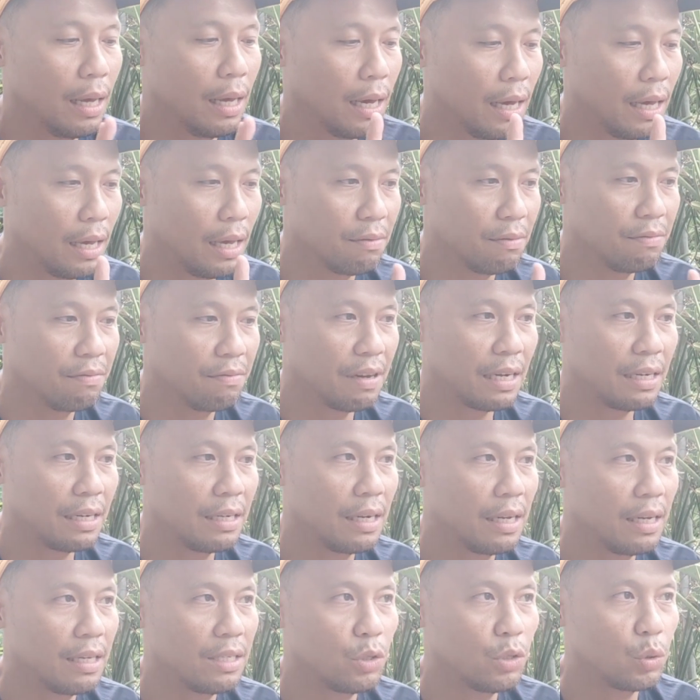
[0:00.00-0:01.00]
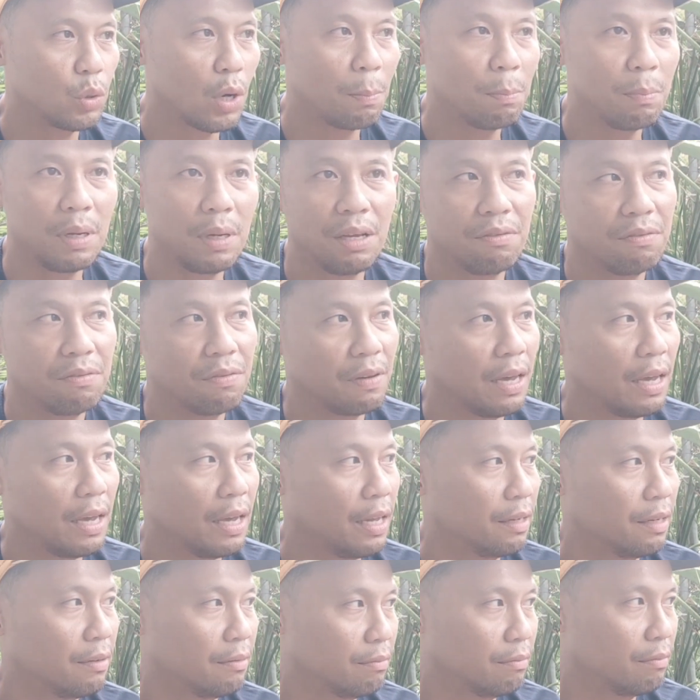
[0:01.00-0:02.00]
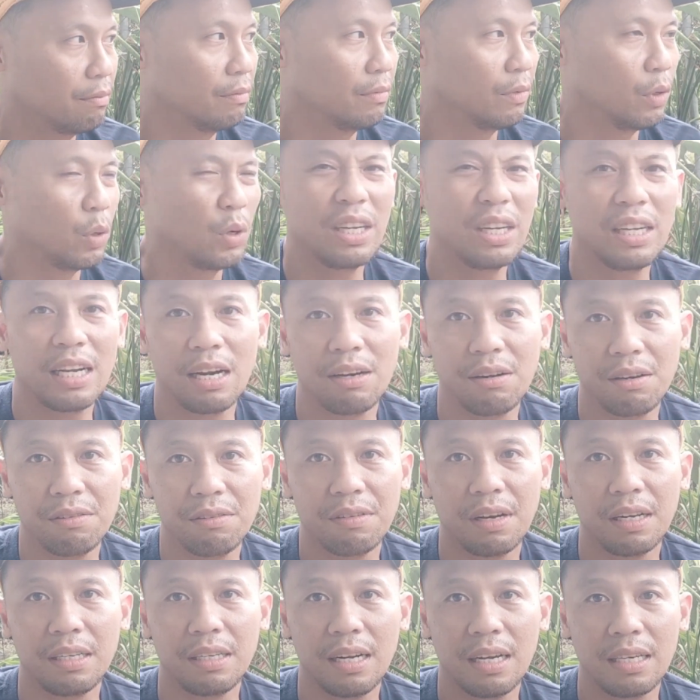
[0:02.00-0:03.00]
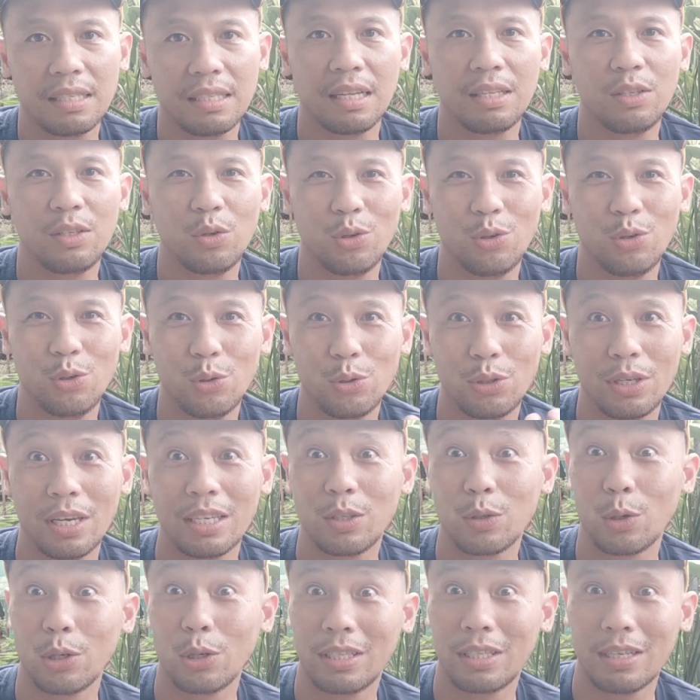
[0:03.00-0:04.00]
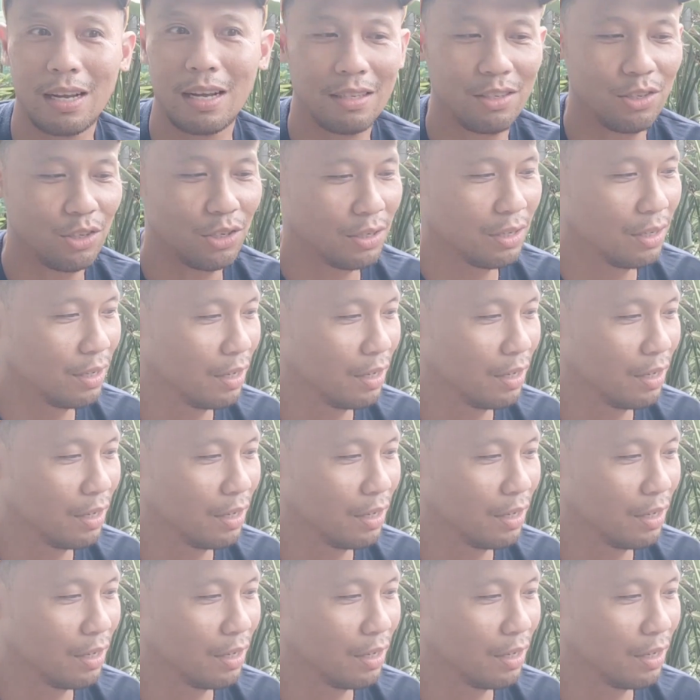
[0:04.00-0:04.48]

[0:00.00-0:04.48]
I have vandas, strap leaf, and ordinary vandas that you use as corsage.